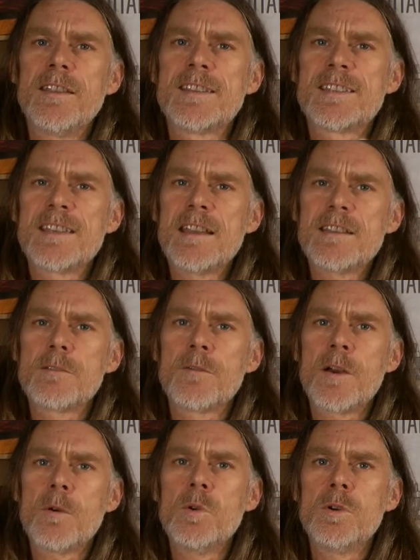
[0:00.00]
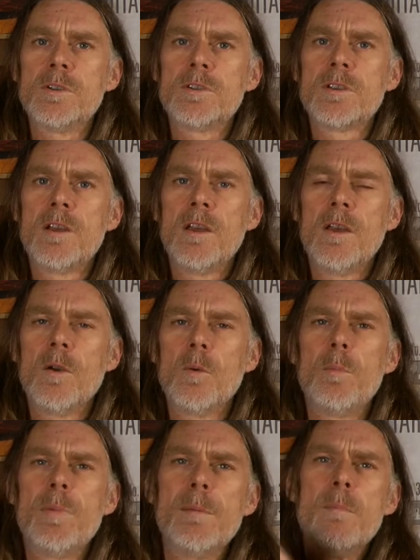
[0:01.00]
in the centre of that wood
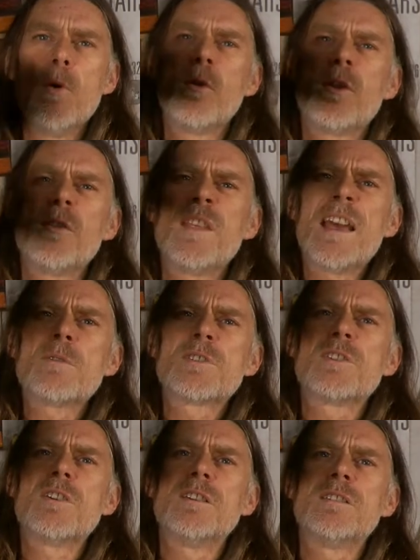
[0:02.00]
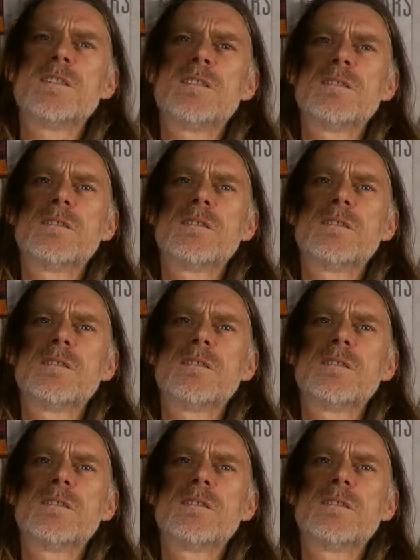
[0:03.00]
will be more than the outside.